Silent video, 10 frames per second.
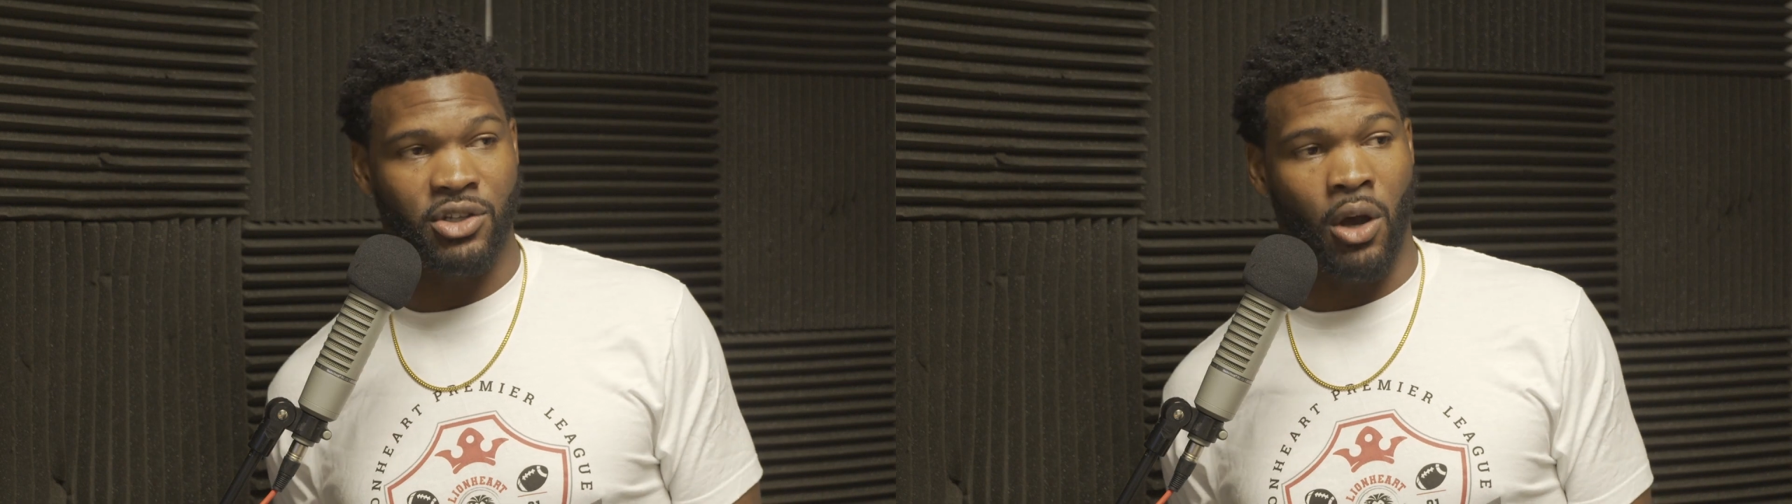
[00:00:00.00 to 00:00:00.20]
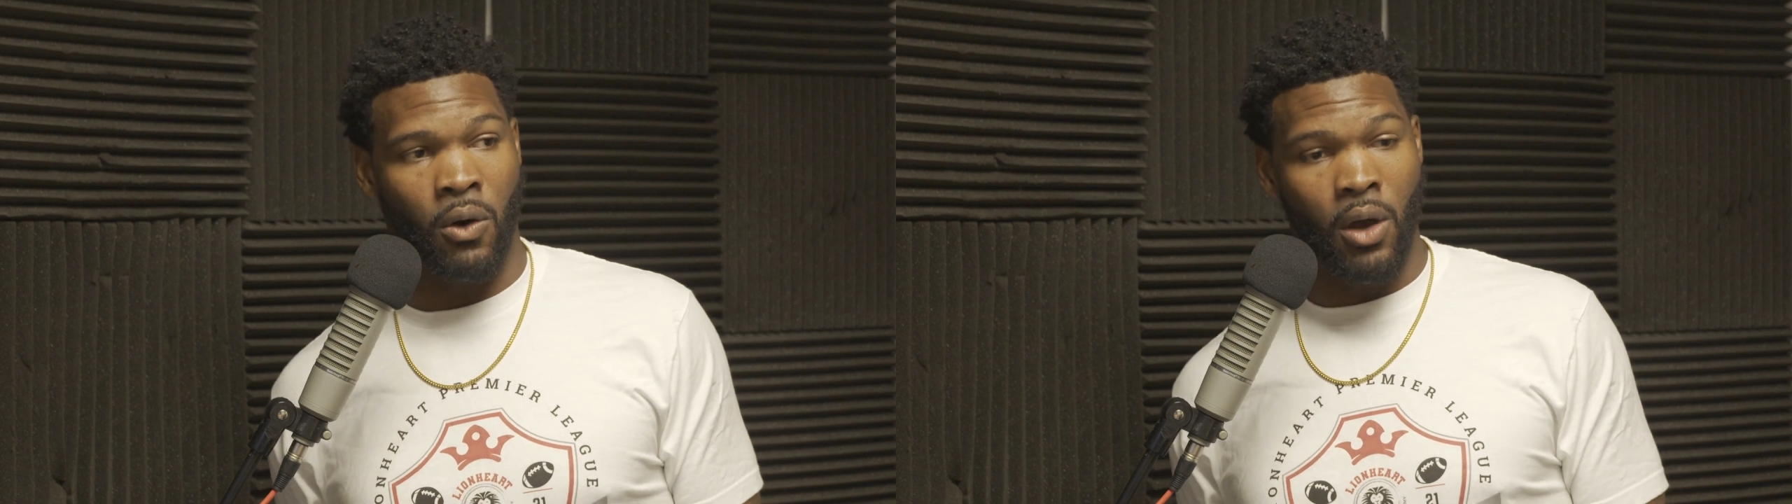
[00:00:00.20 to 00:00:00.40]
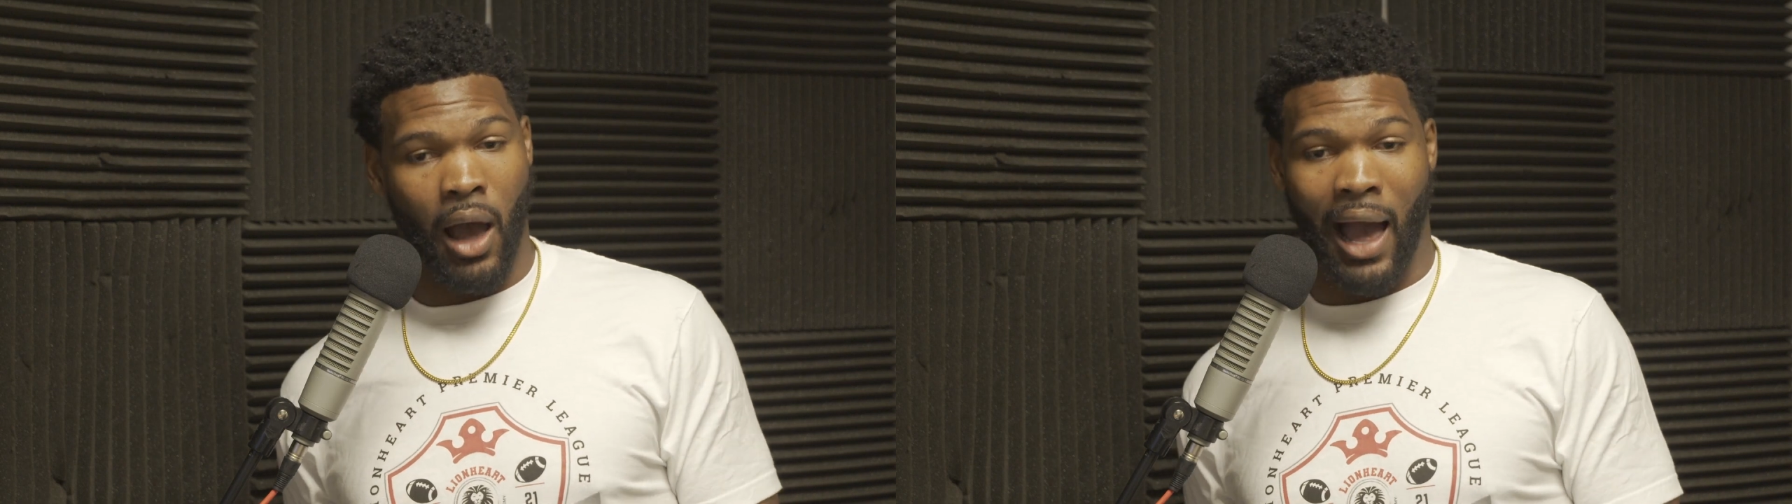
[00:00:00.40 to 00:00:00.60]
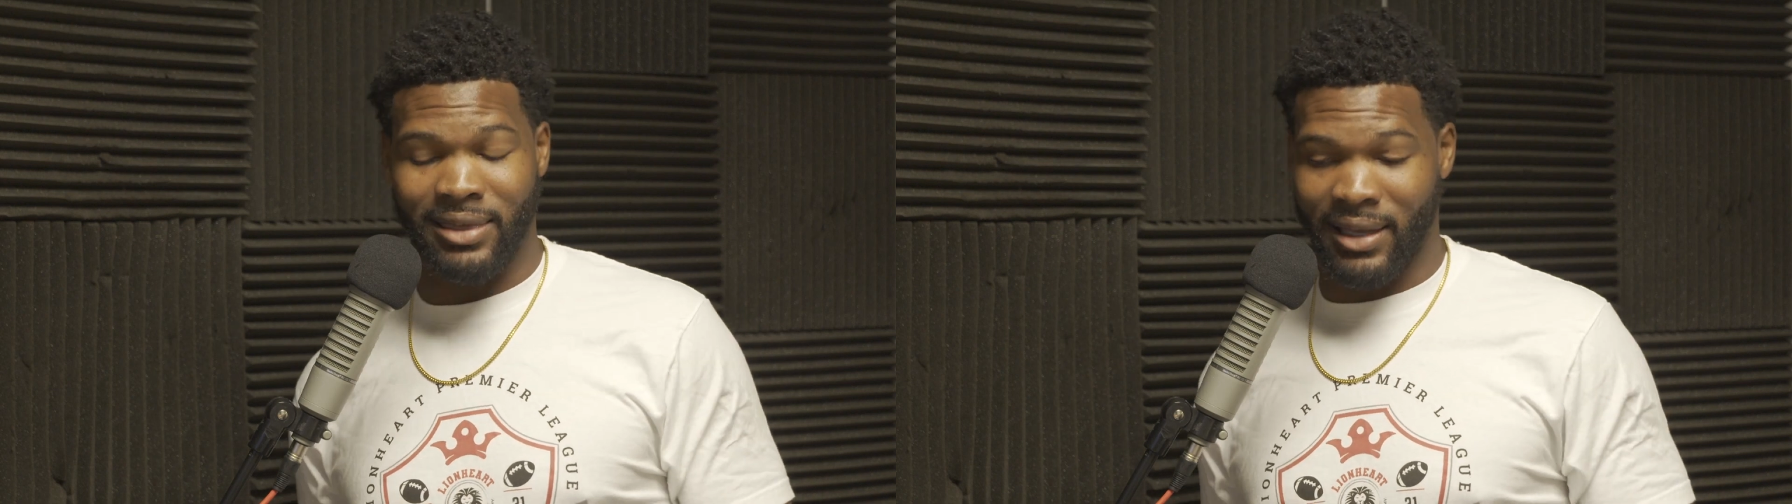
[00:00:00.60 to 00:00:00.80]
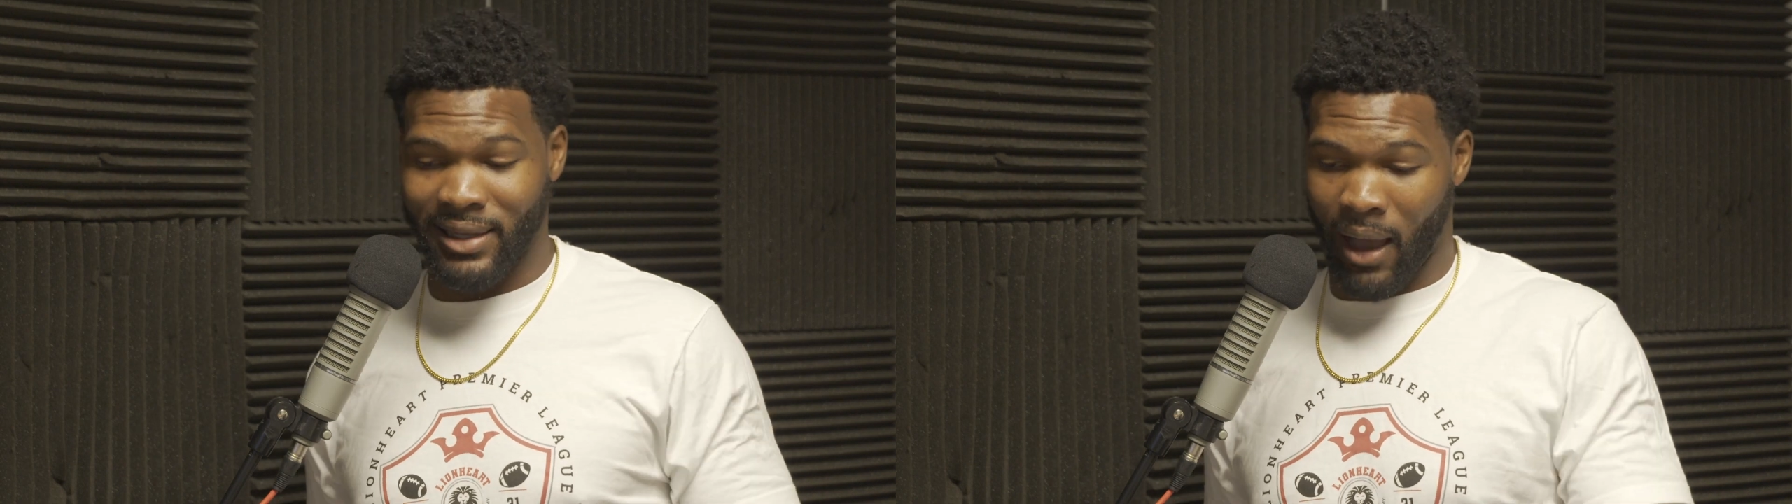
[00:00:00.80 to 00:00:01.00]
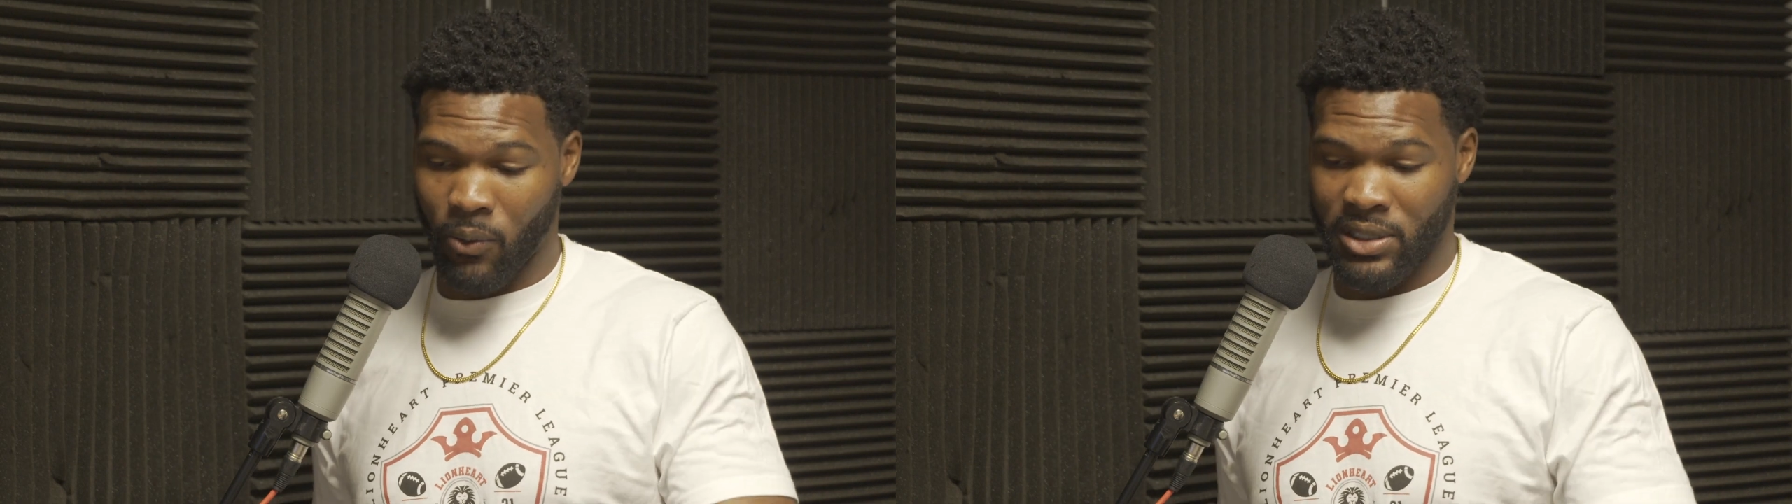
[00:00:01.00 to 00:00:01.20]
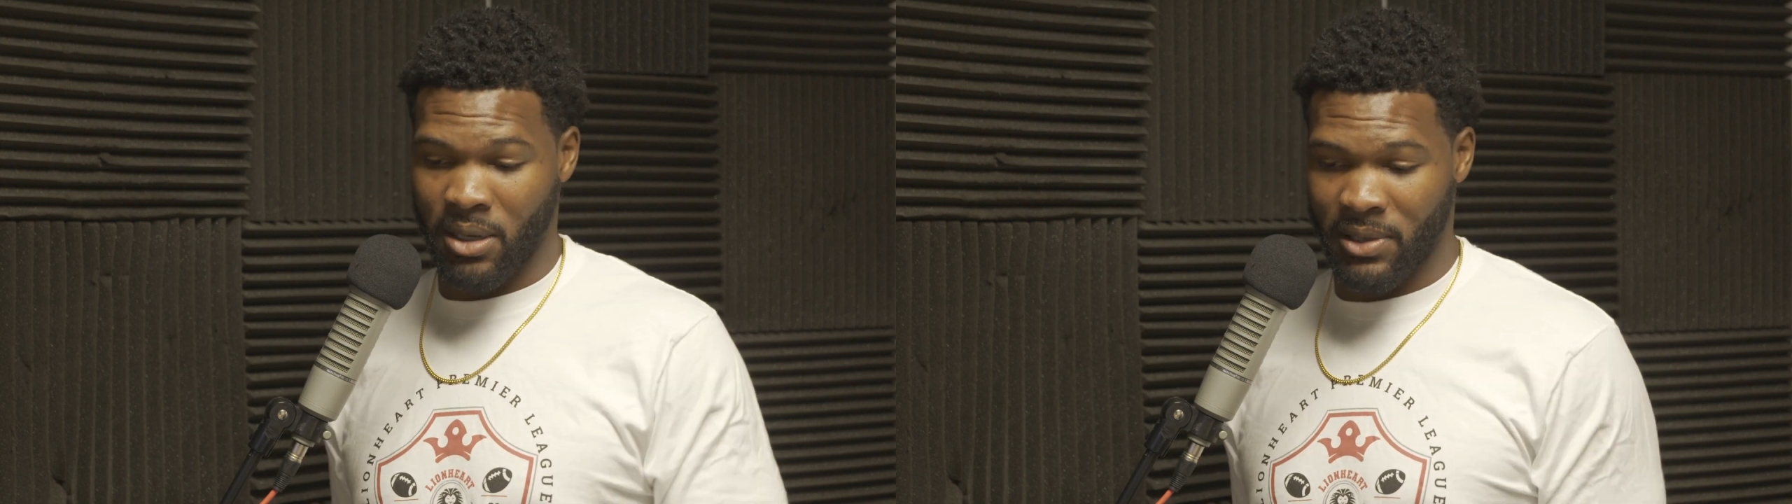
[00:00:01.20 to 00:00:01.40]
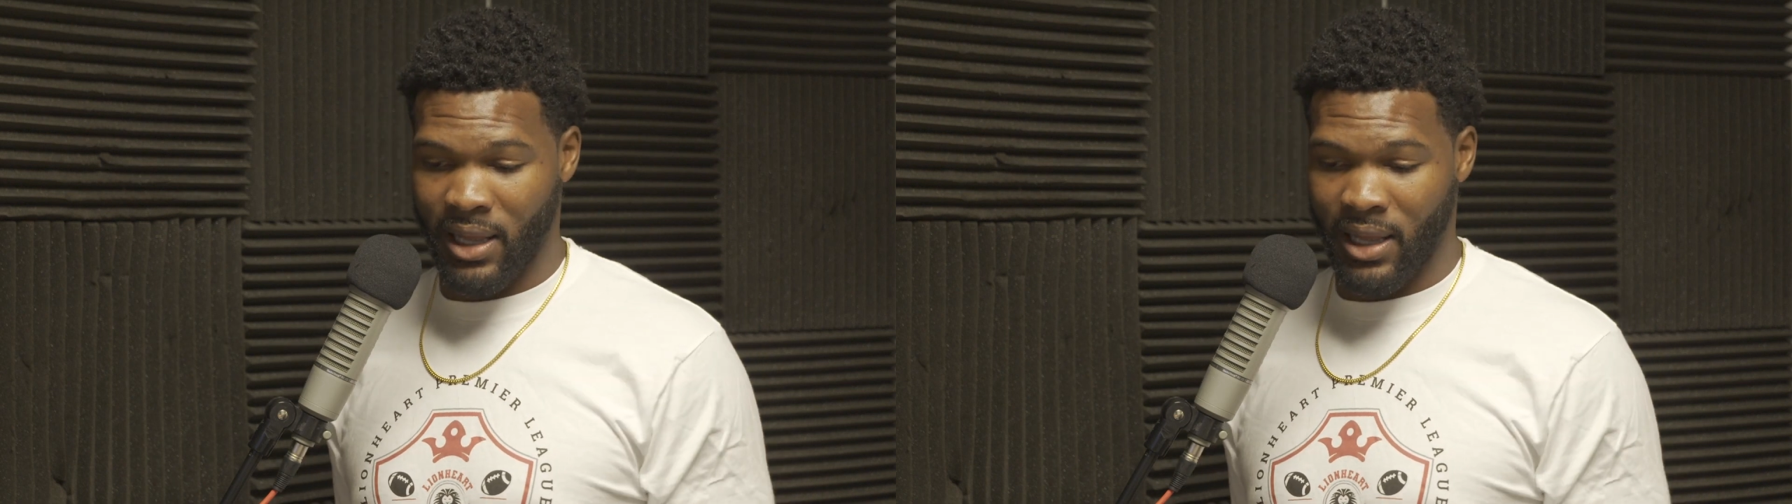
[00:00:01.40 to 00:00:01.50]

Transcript: So I think that was something